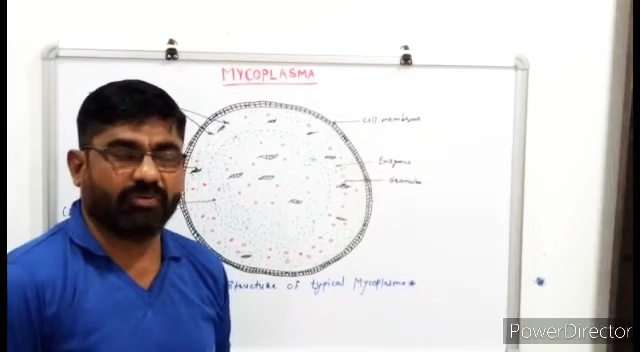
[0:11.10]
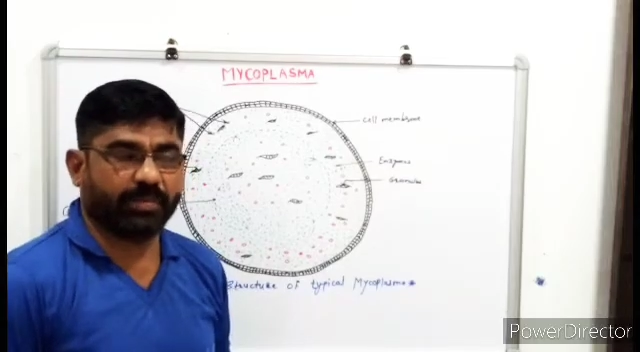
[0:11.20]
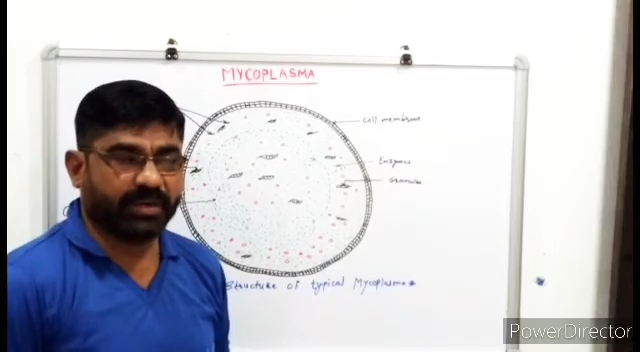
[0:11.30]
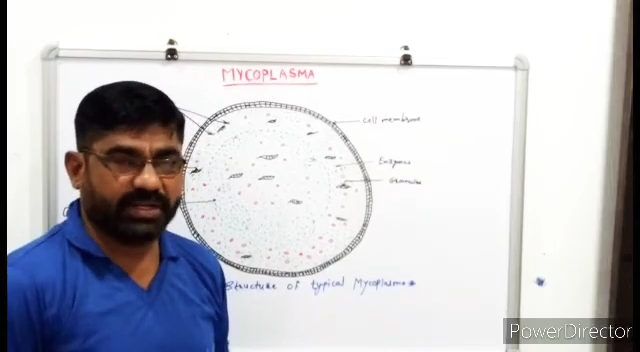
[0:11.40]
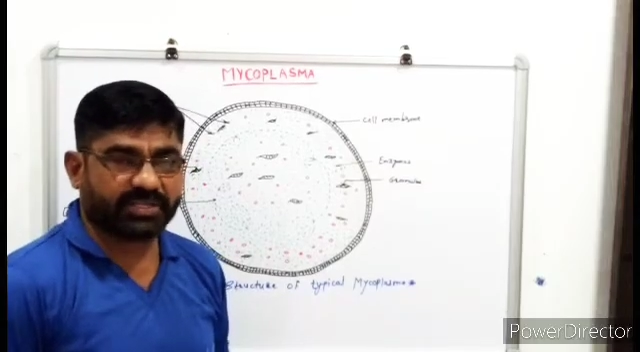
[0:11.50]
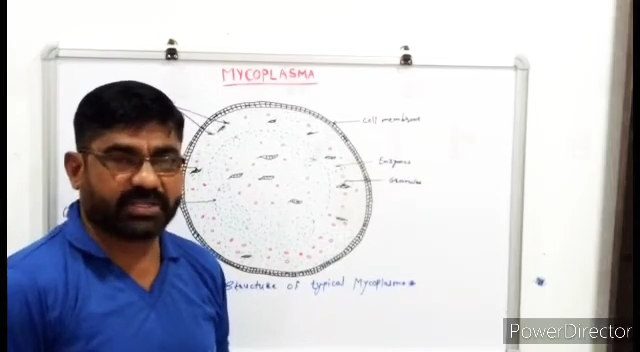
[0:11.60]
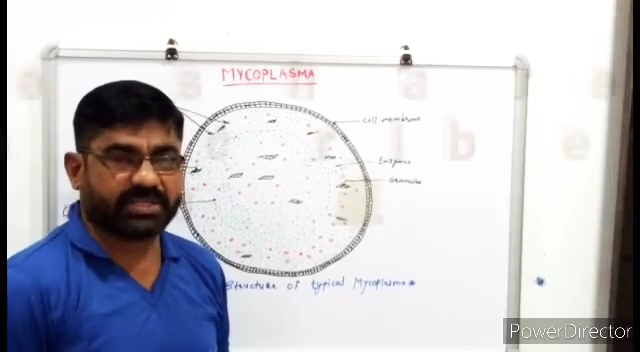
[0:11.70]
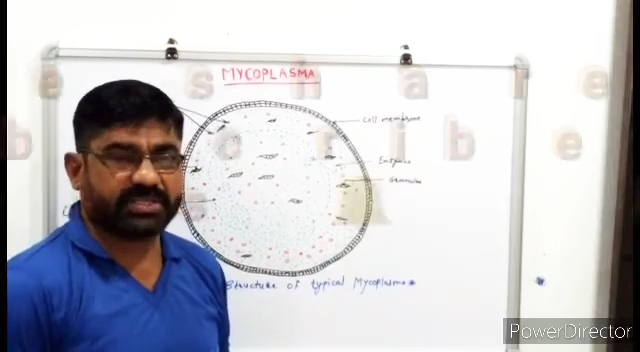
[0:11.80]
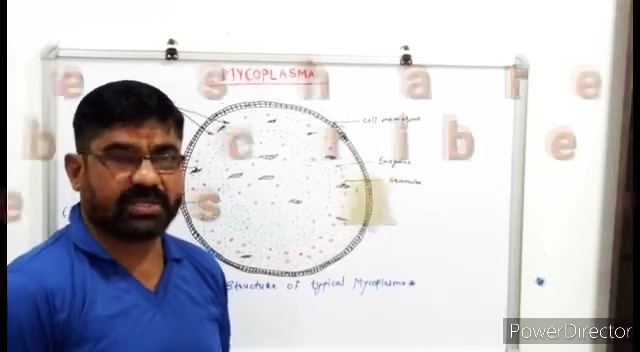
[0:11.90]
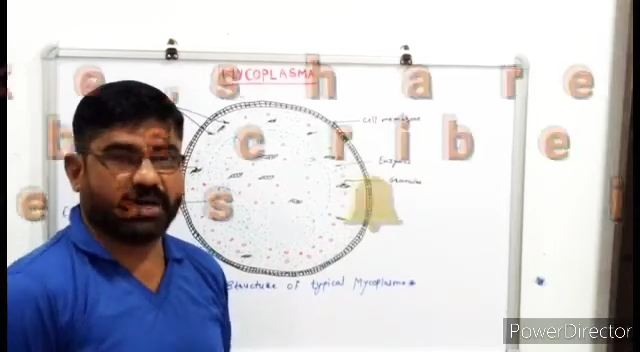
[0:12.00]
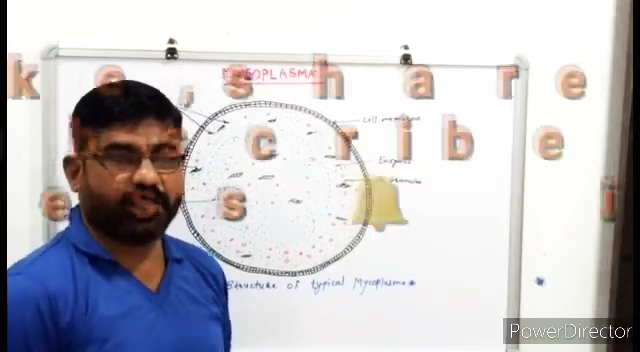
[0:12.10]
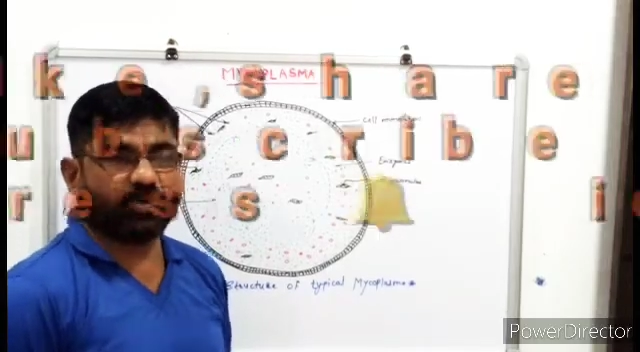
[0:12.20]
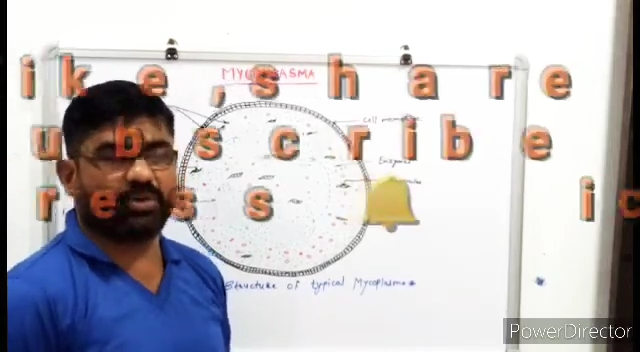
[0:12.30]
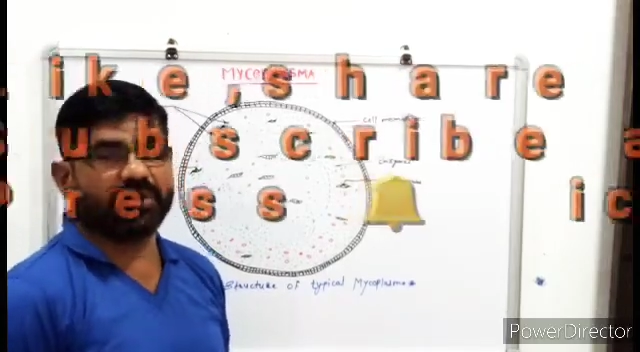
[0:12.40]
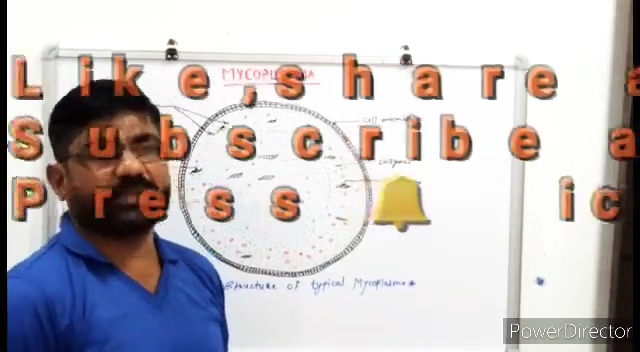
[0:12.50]
been discussed
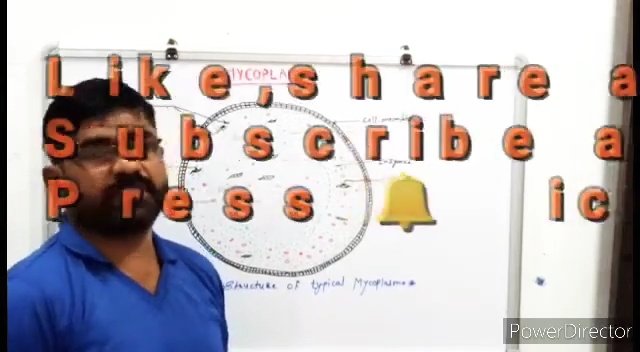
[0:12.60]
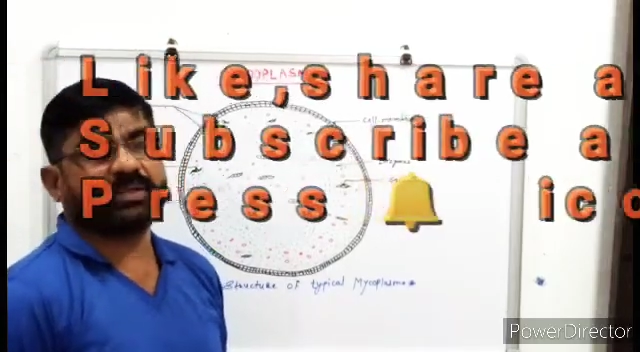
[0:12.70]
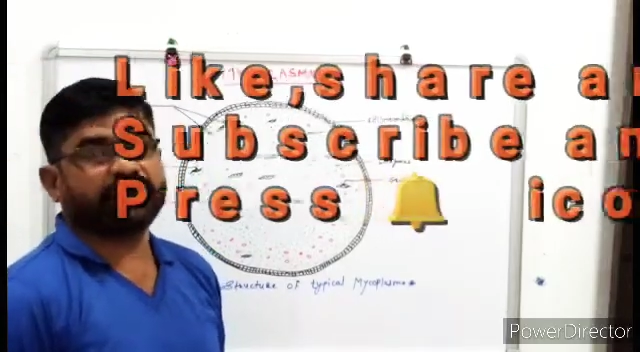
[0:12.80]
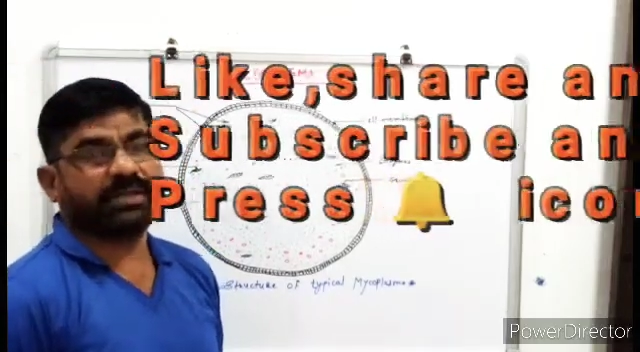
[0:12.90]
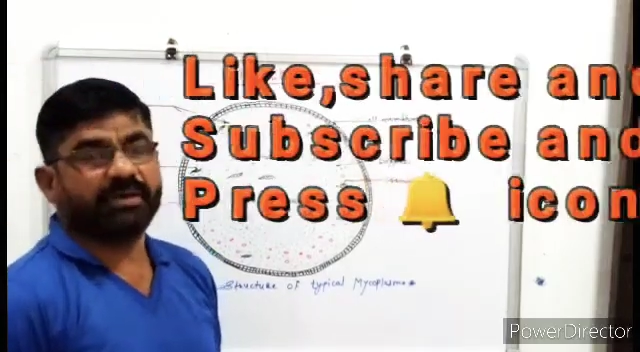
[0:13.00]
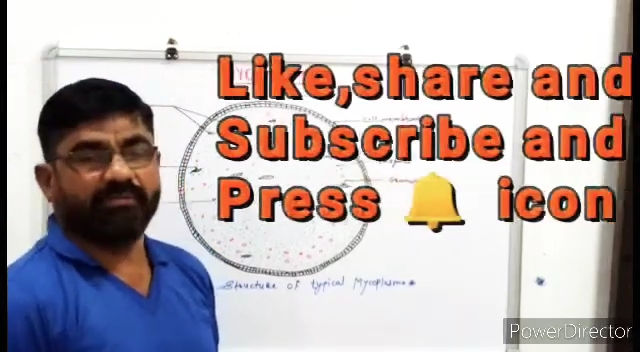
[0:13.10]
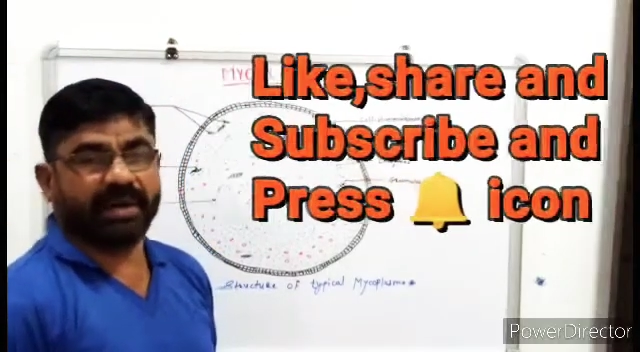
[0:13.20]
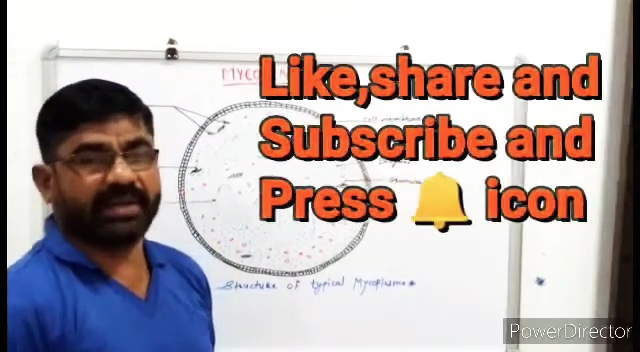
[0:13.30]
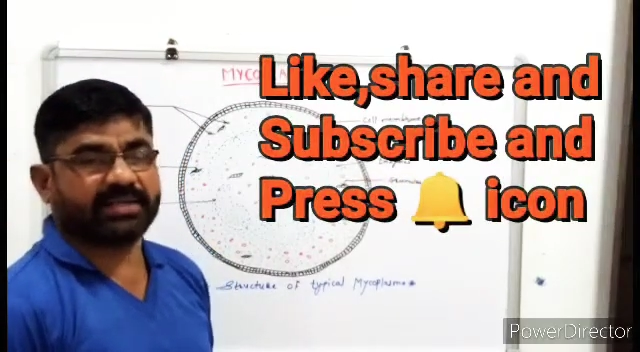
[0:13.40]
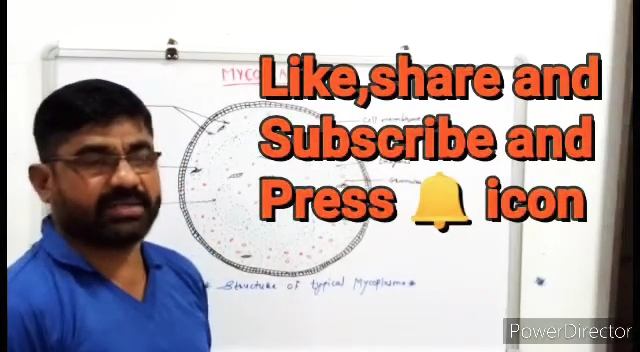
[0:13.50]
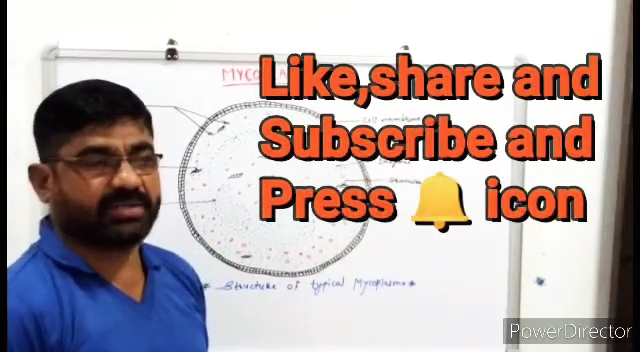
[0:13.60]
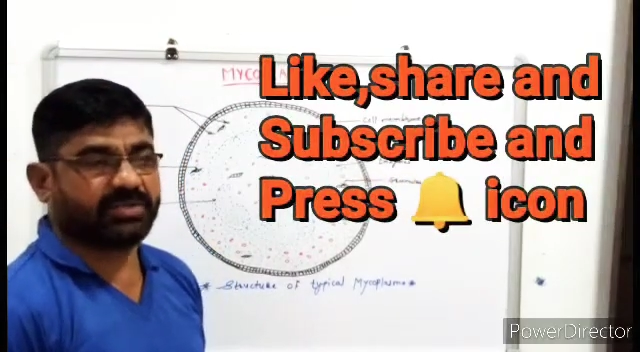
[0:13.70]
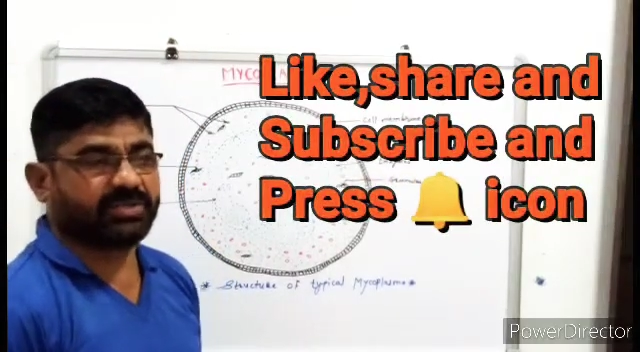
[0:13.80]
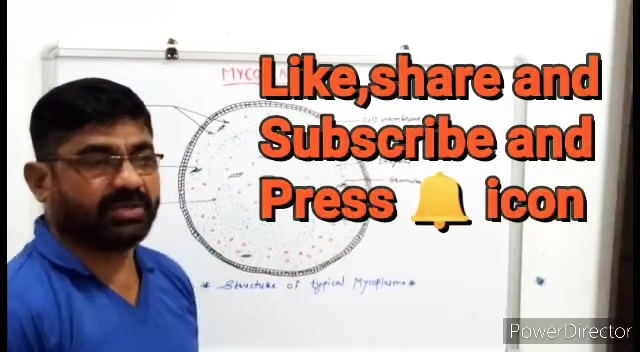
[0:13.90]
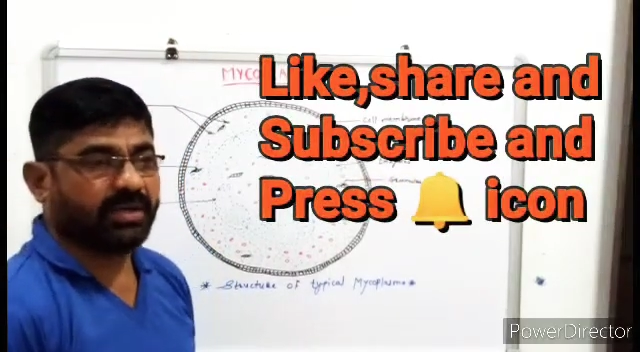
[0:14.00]
about the
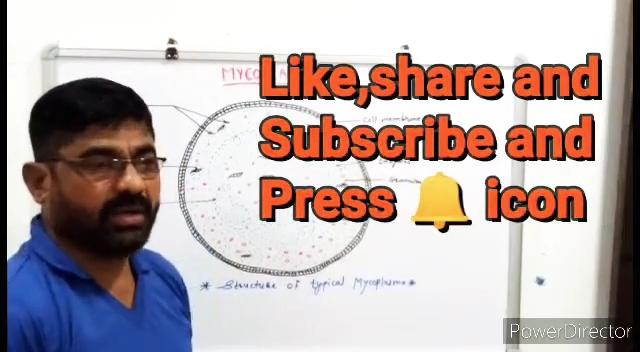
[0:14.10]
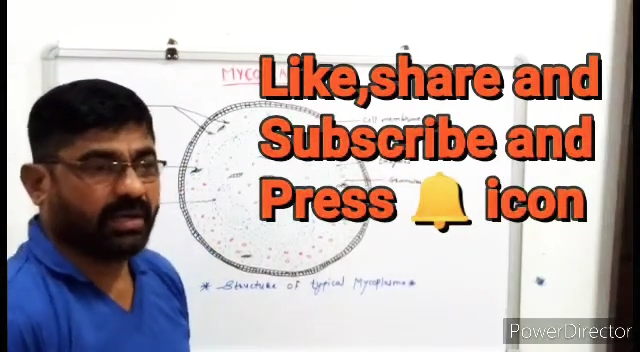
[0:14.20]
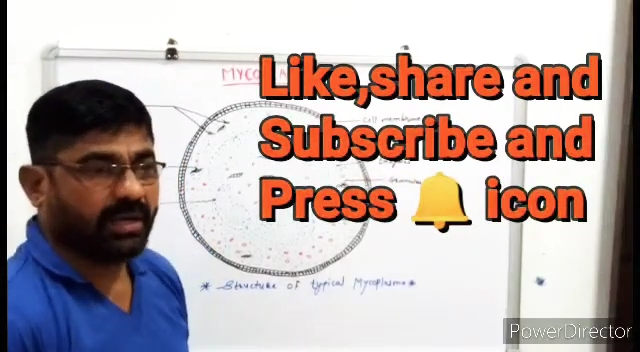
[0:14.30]
viruses.